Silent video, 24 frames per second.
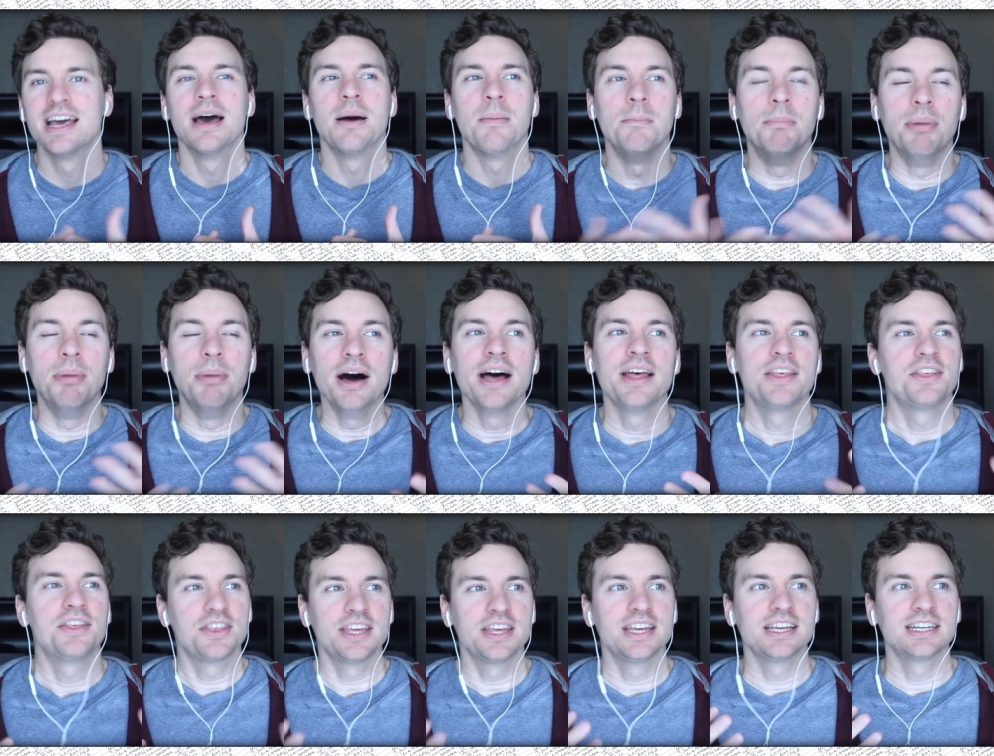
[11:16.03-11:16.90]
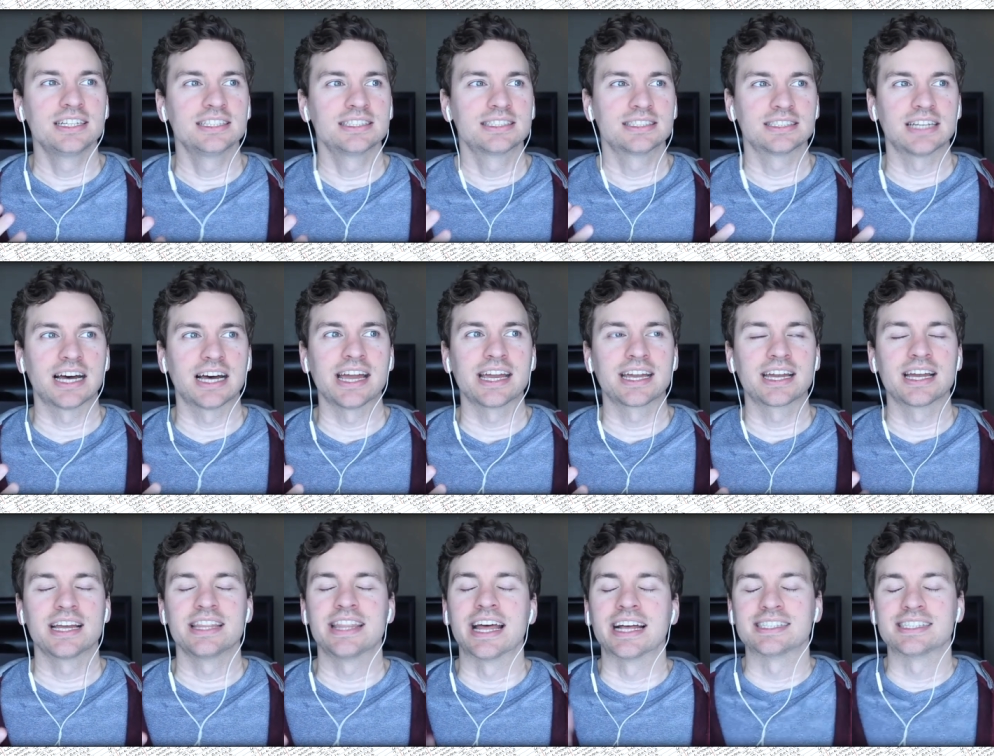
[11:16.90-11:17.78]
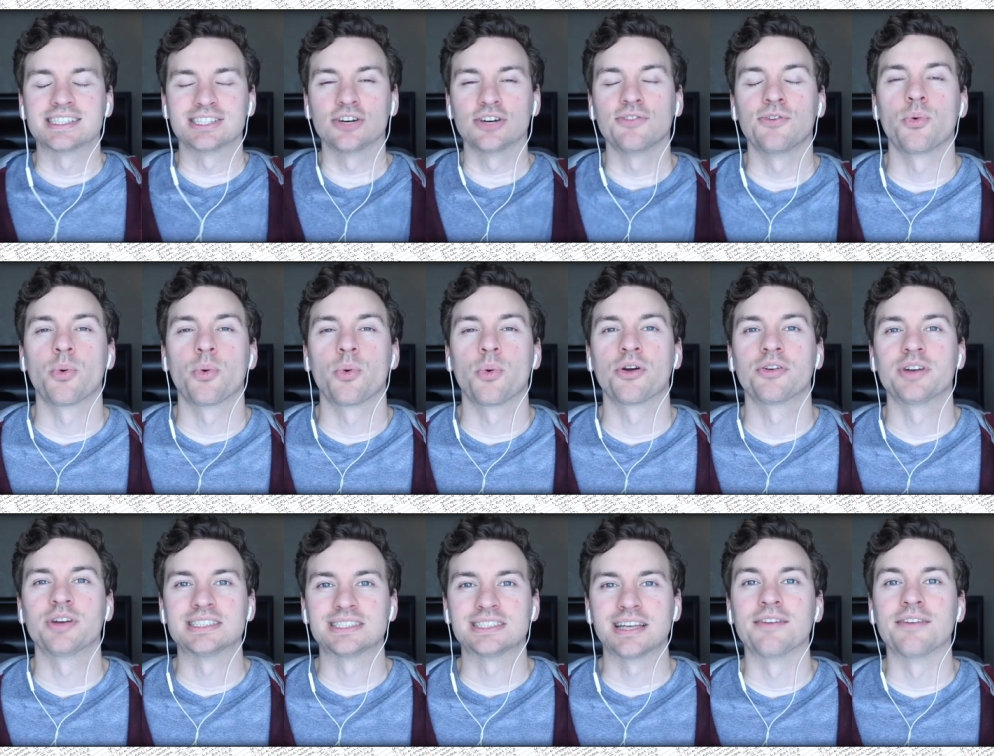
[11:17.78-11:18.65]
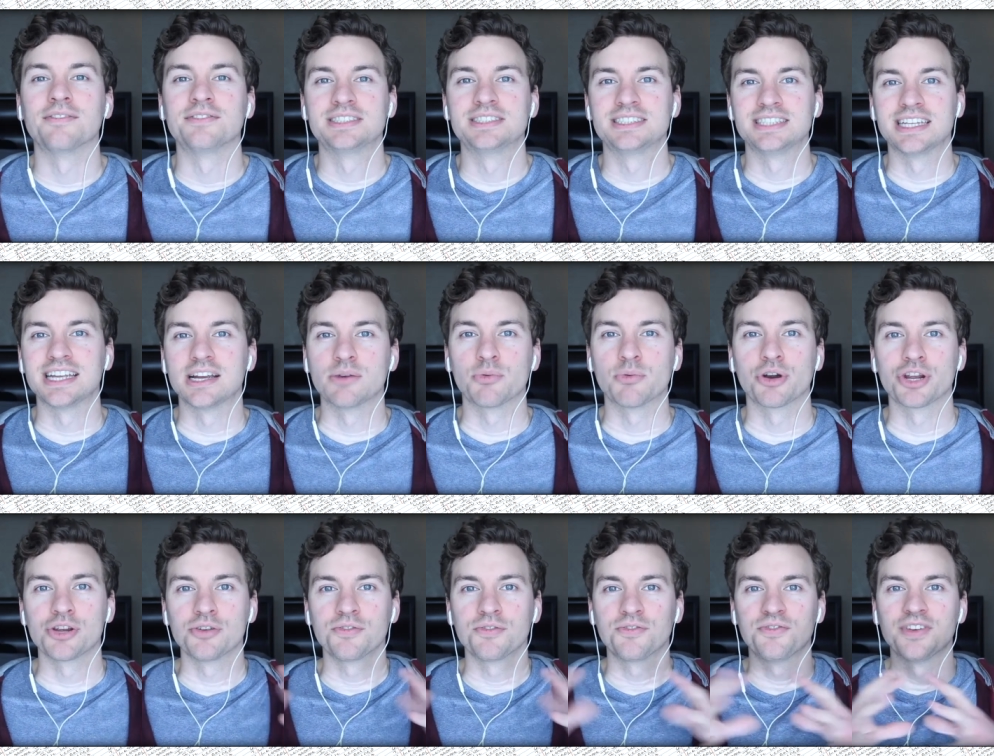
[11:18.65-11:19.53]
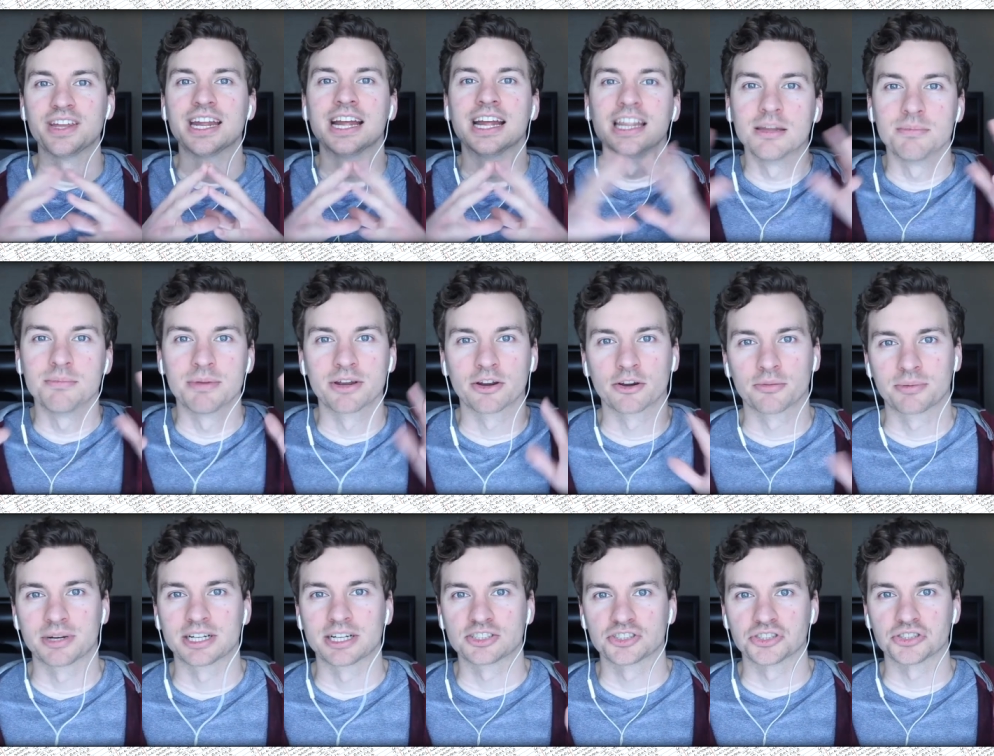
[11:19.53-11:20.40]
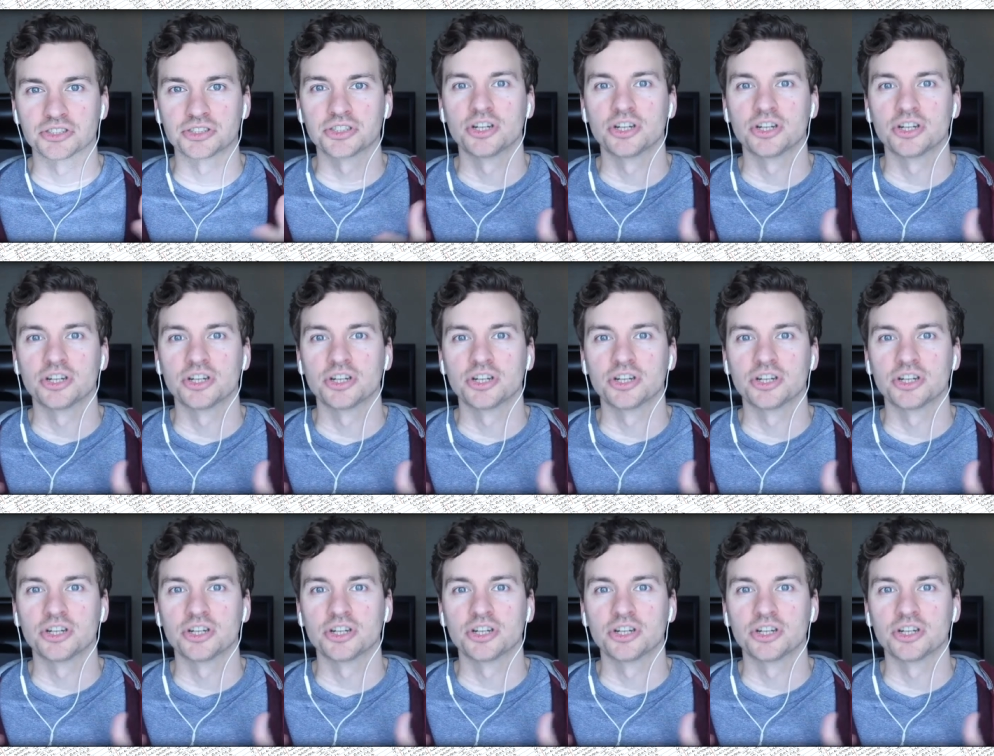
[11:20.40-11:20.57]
But things like that self awareness of seeing where you fit in the bigger picture,